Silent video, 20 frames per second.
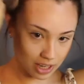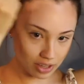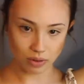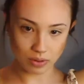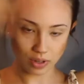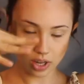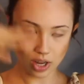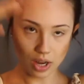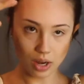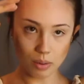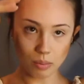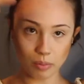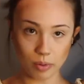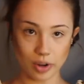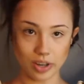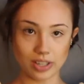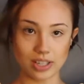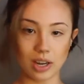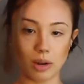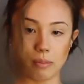It
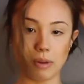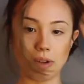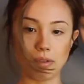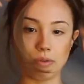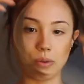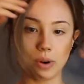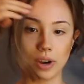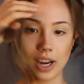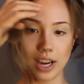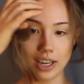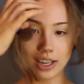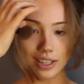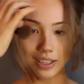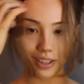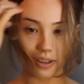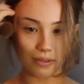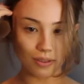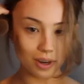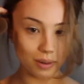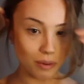brings down my forehead because
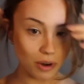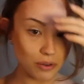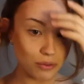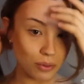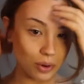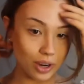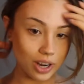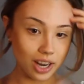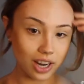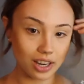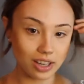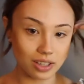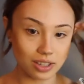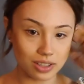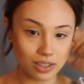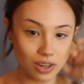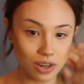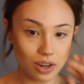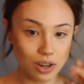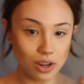I find my forehead
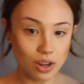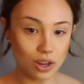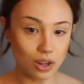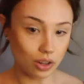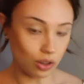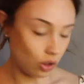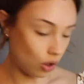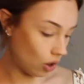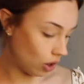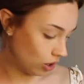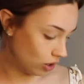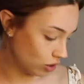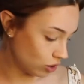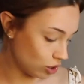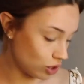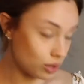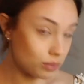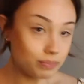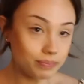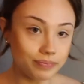is
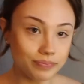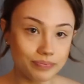large.